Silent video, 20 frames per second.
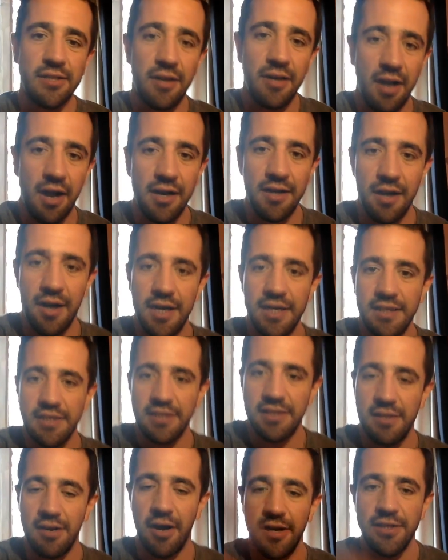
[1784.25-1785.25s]
I
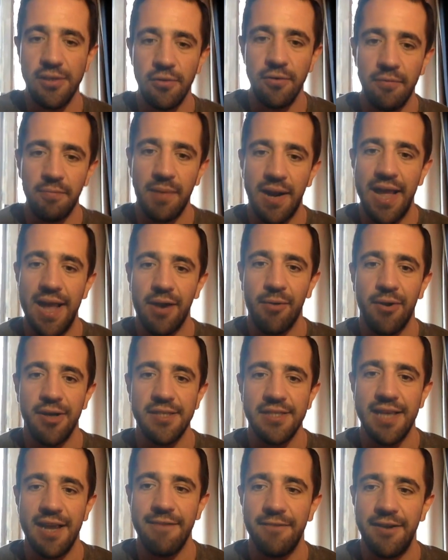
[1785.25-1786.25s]
sort of play it quite
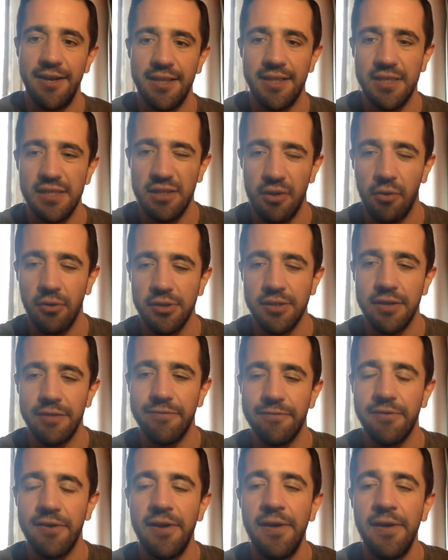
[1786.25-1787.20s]
safely, and there's lots of